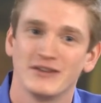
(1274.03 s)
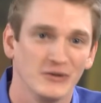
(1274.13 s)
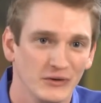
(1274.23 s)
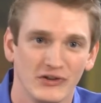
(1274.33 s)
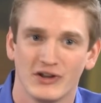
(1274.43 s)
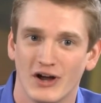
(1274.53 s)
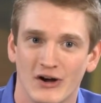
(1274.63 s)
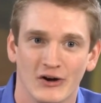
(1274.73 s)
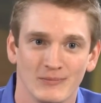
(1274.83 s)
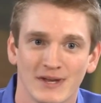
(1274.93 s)
You use it at
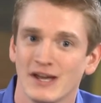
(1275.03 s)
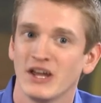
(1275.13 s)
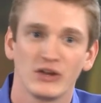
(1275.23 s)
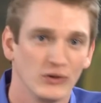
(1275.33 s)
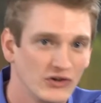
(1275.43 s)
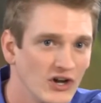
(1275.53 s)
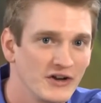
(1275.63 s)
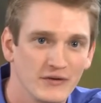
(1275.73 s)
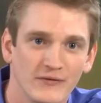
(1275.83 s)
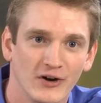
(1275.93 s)
home, use it on
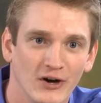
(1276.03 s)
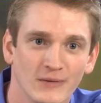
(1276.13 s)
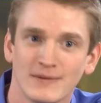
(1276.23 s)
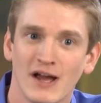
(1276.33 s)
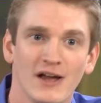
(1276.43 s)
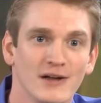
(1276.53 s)
your phone.